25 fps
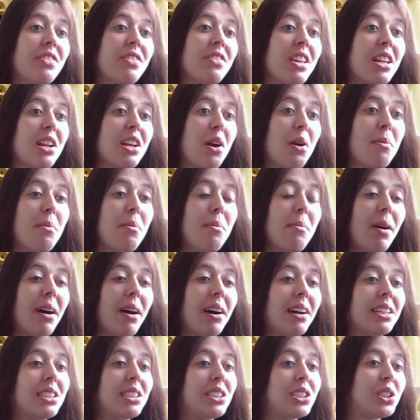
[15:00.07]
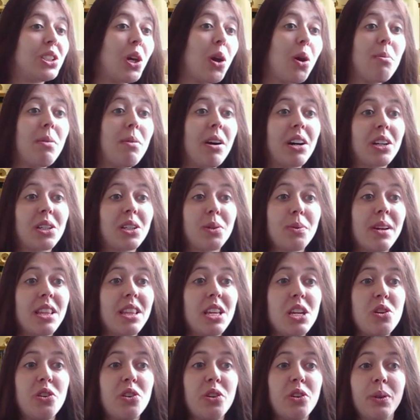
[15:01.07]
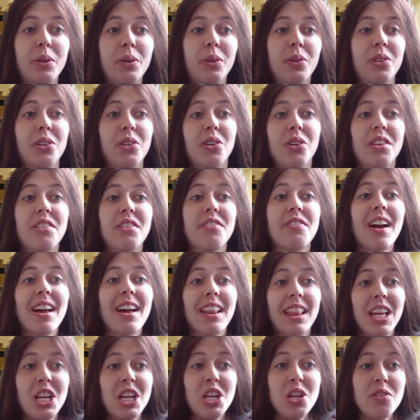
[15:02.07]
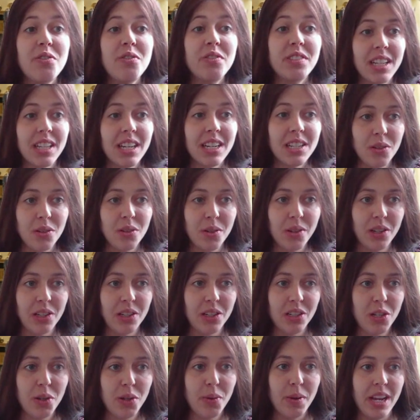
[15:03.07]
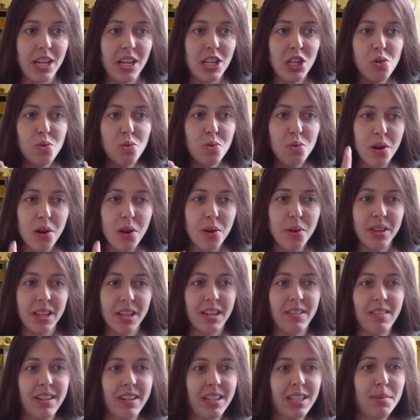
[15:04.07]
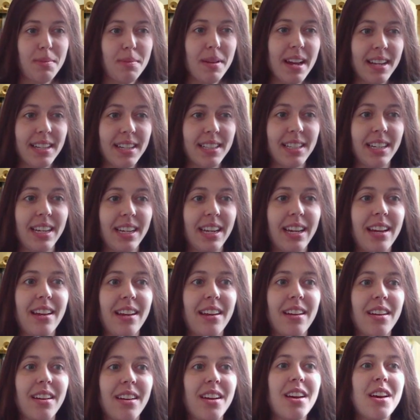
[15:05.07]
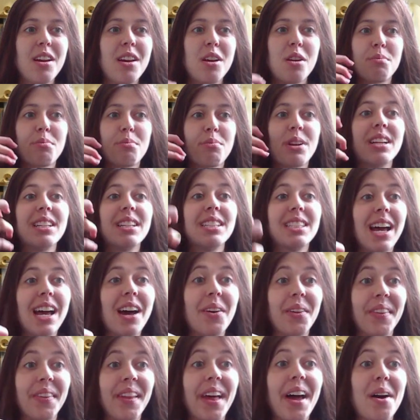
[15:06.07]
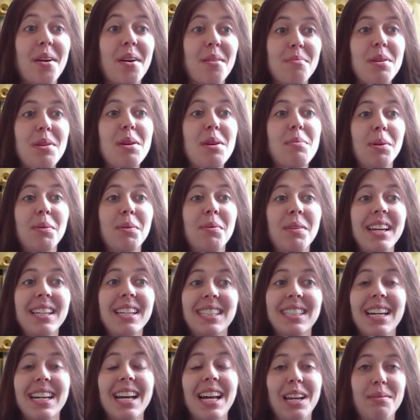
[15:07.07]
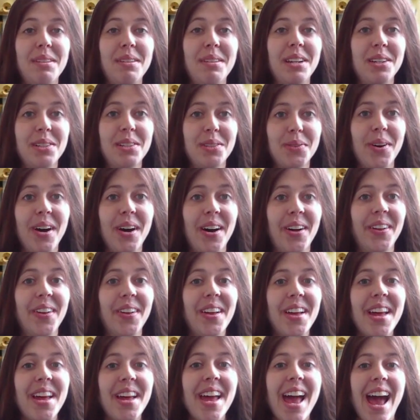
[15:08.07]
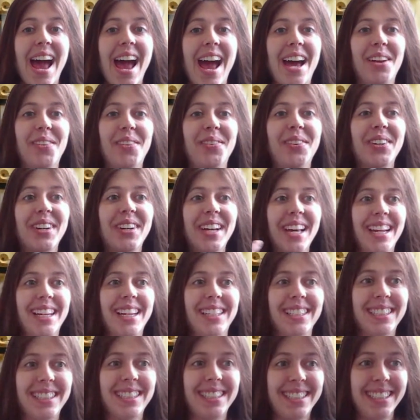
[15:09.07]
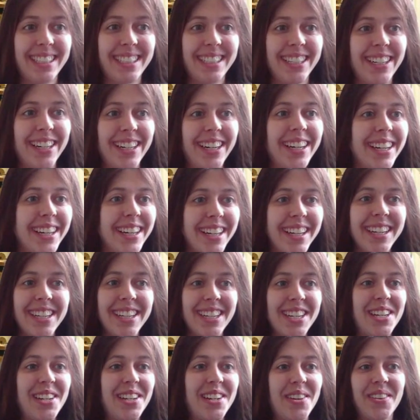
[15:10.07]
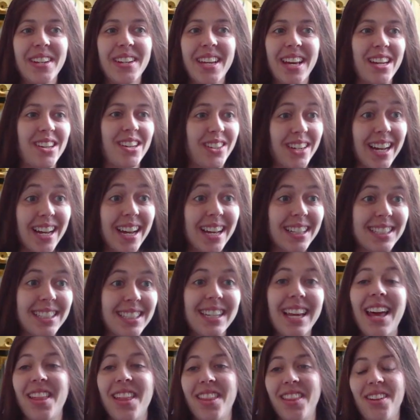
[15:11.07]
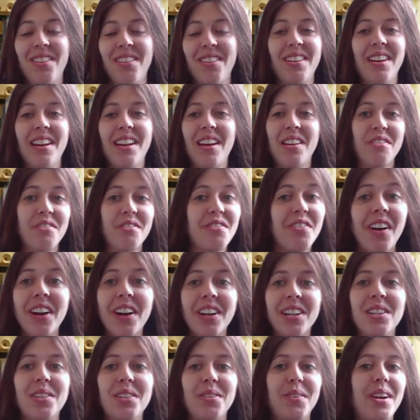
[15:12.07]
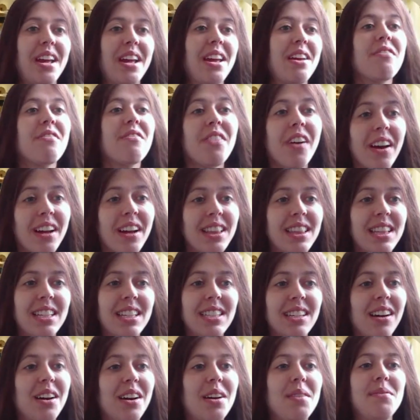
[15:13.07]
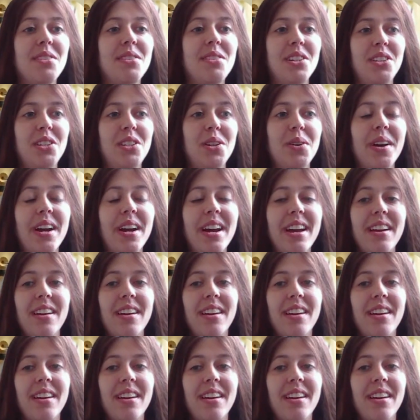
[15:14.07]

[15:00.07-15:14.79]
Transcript: they don't mind so much whether you do it or not, the fact that you've said you're going to do it and you know they're expecting it brings out that people pleasing element as well and will get us to, you know, get our act together and find a way, find the time to do it.